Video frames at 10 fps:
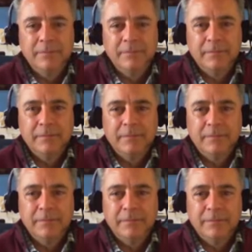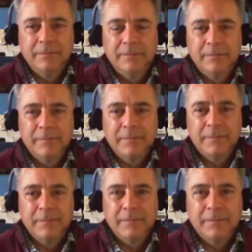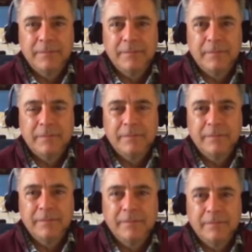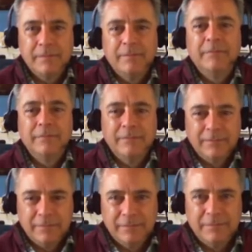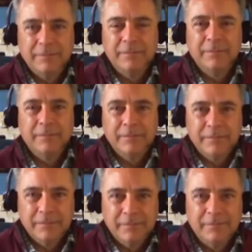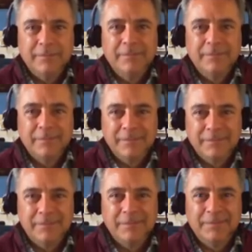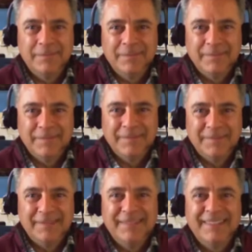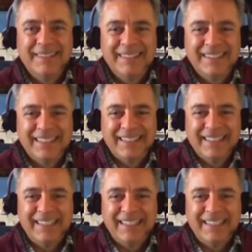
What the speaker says: (not speaking)